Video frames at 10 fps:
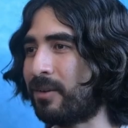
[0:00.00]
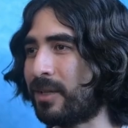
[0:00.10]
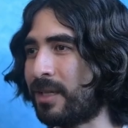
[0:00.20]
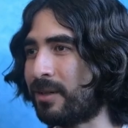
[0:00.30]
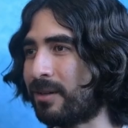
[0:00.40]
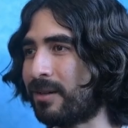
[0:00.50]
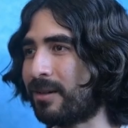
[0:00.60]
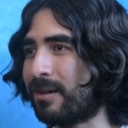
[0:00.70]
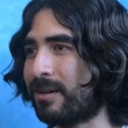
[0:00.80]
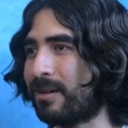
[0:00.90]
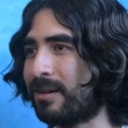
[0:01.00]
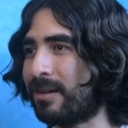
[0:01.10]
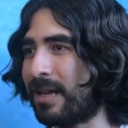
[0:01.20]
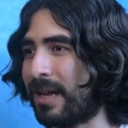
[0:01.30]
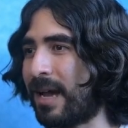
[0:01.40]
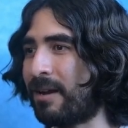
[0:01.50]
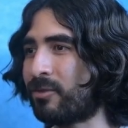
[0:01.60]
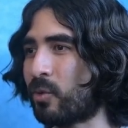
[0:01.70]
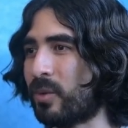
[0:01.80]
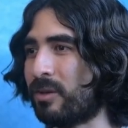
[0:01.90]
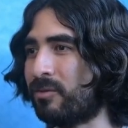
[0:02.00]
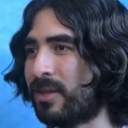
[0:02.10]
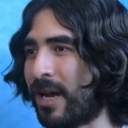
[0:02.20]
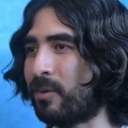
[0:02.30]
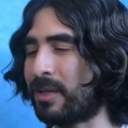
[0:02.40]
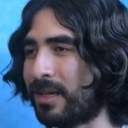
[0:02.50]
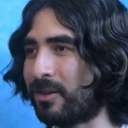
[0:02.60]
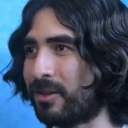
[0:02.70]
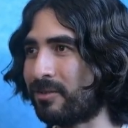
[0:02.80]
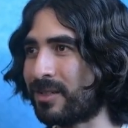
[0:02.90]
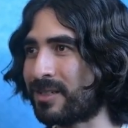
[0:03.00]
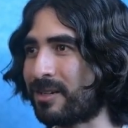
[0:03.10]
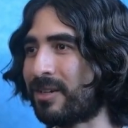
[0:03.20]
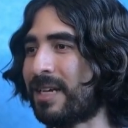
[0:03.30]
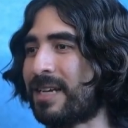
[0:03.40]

here after we've calculated all of this stuff.